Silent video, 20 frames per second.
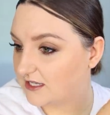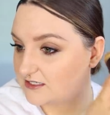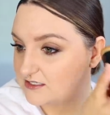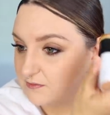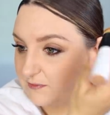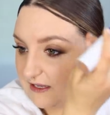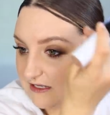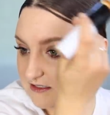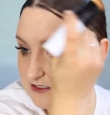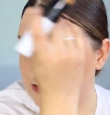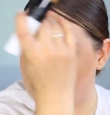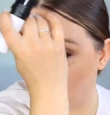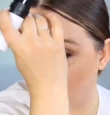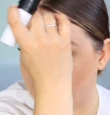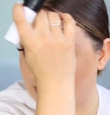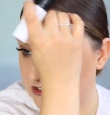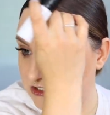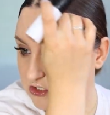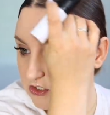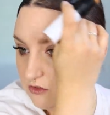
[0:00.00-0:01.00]
expanded to
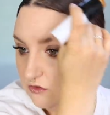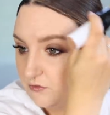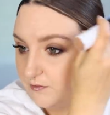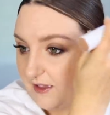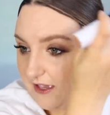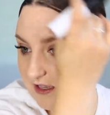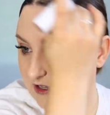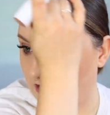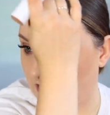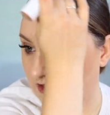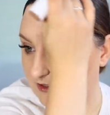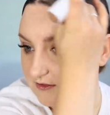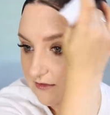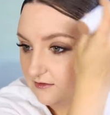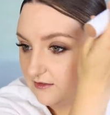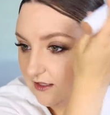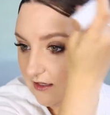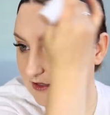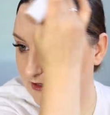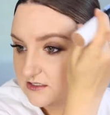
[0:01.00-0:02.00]
like a two bay
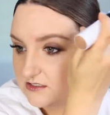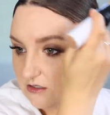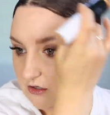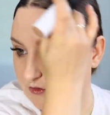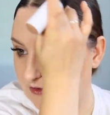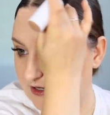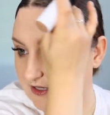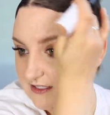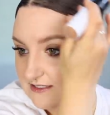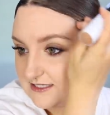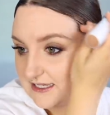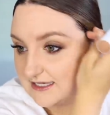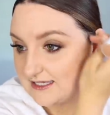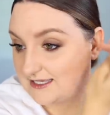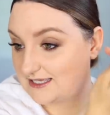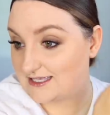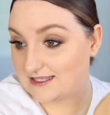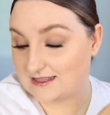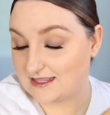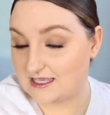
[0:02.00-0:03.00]
gondola. So it's like
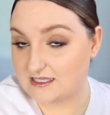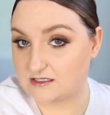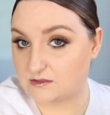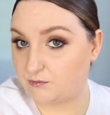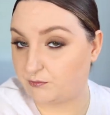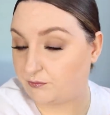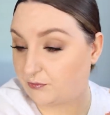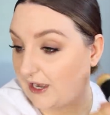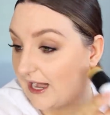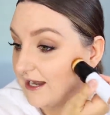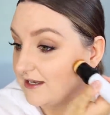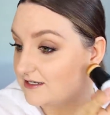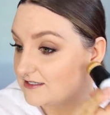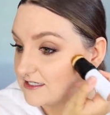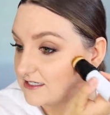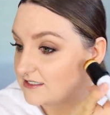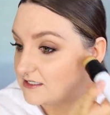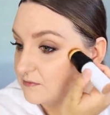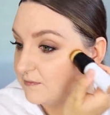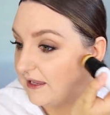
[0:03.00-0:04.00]
he, his brand is
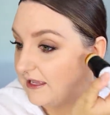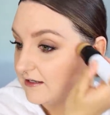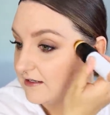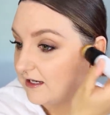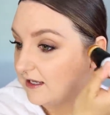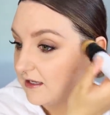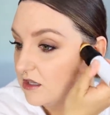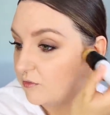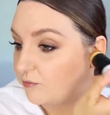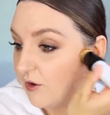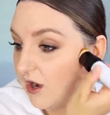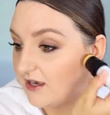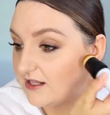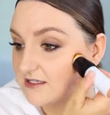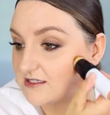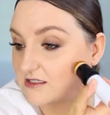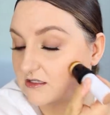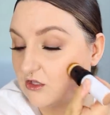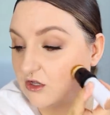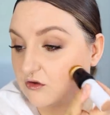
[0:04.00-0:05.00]
expanding. The
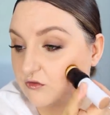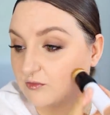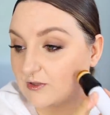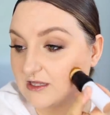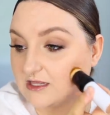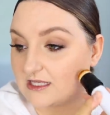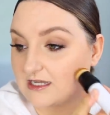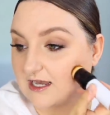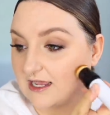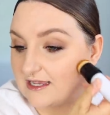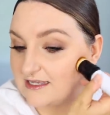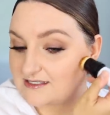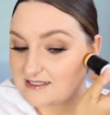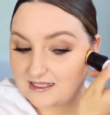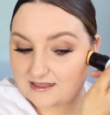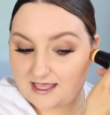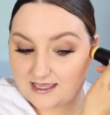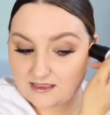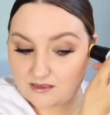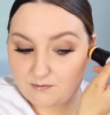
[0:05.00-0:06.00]
products look really nice. I
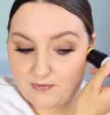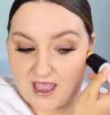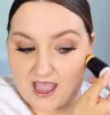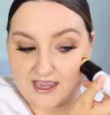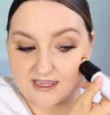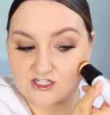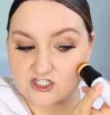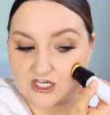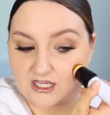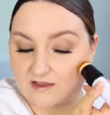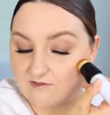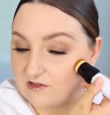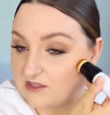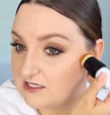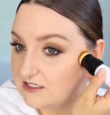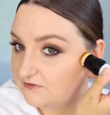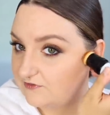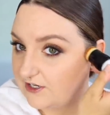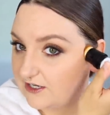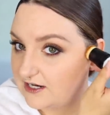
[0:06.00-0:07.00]
like the packaging.
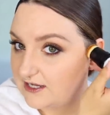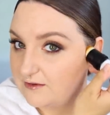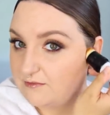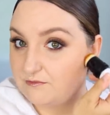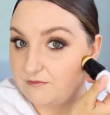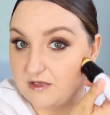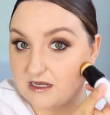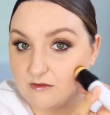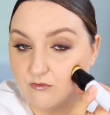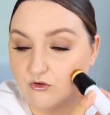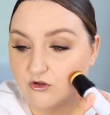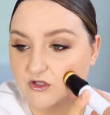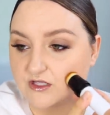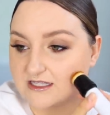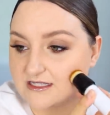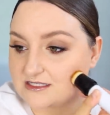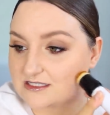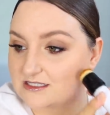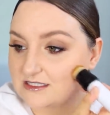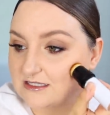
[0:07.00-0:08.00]
Everything's very minimal
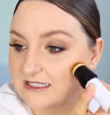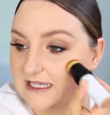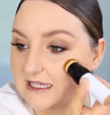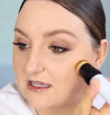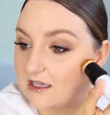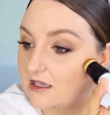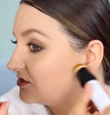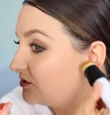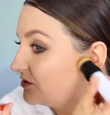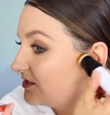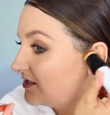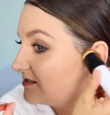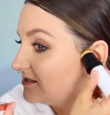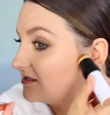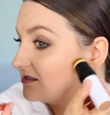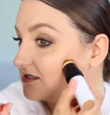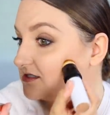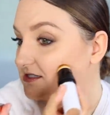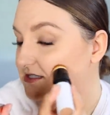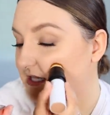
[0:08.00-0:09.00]
and sleek. So it
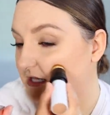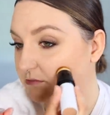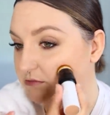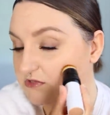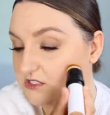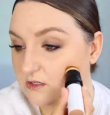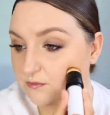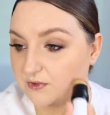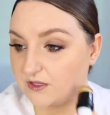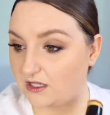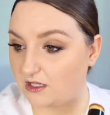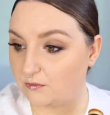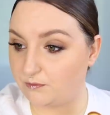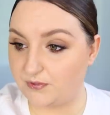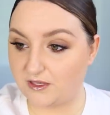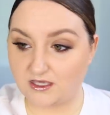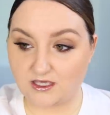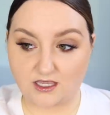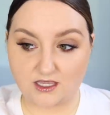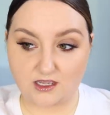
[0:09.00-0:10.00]
doesn't seem to be
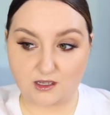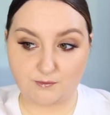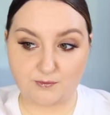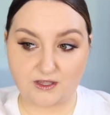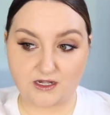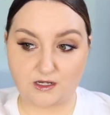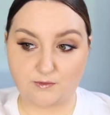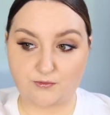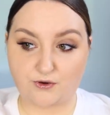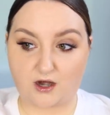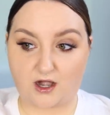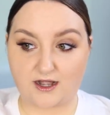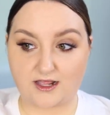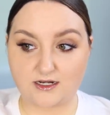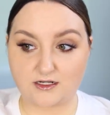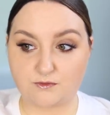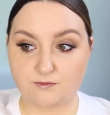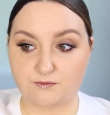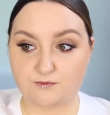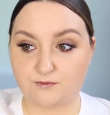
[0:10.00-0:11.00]
picking up any
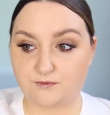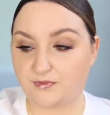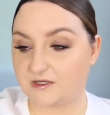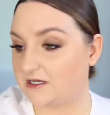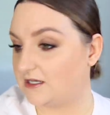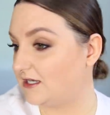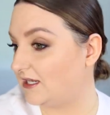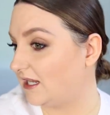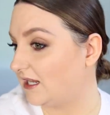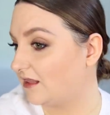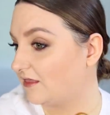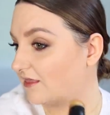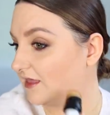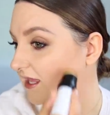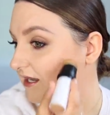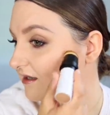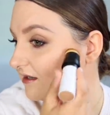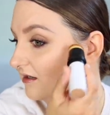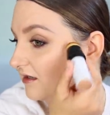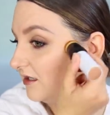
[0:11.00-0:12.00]
product beneath.
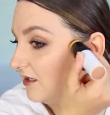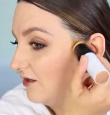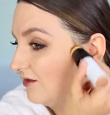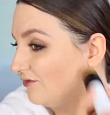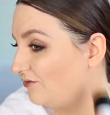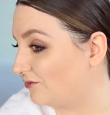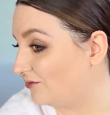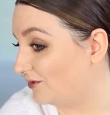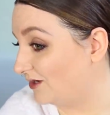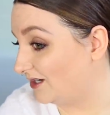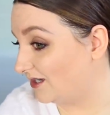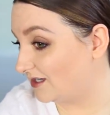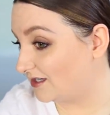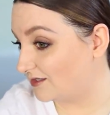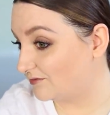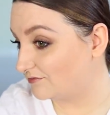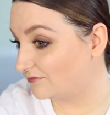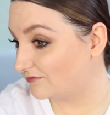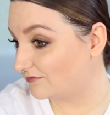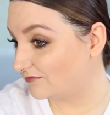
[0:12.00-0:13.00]
And you know what?